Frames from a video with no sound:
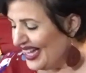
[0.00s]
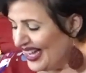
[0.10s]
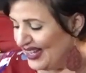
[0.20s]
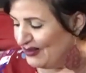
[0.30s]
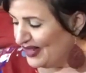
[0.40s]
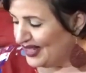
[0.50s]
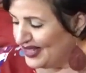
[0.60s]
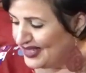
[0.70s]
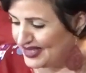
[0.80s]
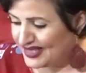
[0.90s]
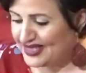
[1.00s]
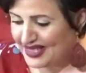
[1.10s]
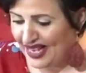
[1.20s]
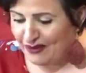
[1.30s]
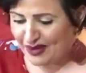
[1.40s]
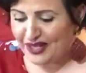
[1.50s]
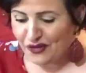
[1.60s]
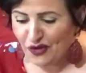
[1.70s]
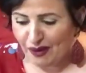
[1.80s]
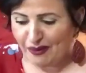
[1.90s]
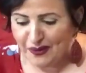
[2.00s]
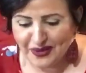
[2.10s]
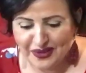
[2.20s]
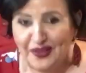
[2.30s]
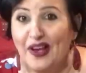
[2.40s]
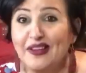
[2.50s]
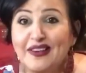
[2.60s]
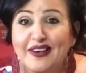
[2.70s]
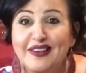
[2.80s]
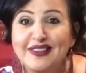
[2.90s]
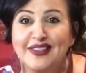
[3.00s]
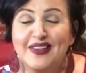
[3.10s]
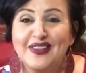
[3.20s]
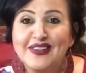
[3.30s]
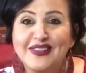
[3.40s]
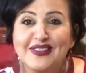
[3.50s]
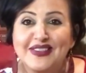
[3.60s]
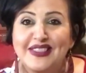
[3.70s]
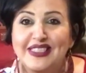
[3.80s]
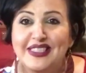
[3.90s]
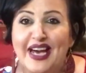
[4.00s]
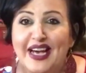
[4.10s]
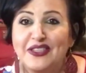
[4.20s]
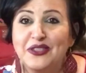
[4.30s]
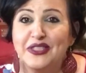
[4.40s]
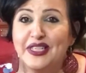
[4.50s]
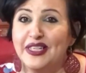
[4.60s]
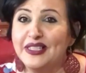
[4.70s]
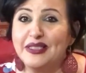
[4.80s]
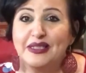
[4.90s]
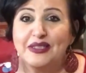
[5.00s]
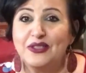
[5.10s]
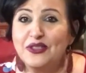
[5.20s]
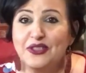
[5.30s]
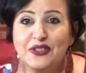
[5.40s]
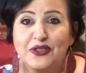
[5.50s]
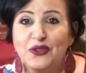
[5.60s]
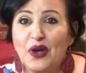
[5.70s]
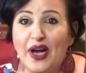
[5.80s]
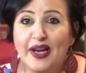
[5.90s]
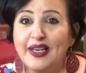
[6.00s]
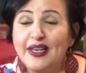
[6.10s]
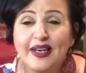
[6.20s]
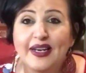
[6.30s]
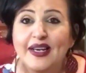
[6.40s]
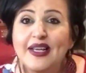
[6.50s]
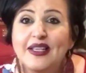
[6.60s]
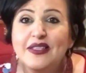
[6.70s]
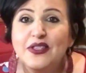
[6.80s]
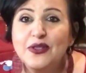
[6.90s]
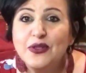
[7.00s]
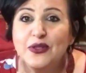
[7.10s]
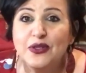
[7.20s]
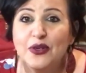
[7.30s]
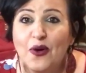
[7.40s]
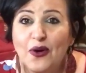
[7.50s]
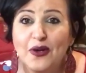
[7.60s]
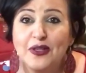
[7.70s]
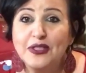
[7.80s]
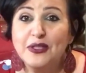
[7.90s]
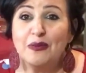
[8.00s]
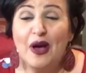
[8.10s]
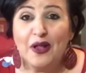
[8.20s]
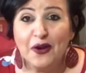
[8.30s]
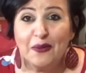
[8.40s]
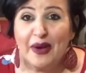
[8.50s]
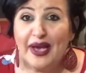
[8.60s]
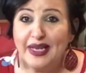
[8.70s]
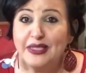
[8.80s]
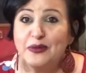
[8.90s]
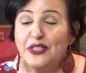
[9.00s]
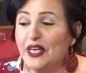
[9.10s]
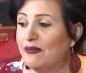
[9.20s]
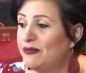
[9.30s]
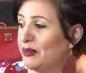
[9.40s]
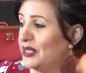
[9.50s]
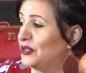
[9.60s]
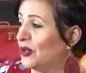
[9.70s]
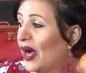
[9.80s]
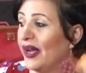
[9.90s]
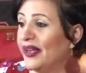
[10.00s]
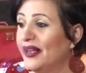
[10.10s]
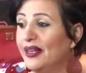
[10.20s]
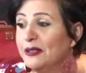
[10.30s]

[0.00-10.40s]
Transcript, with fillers: I've been I've been in trouble with the doctor, so he actually said just try to hold smaller bags, which I've been trying.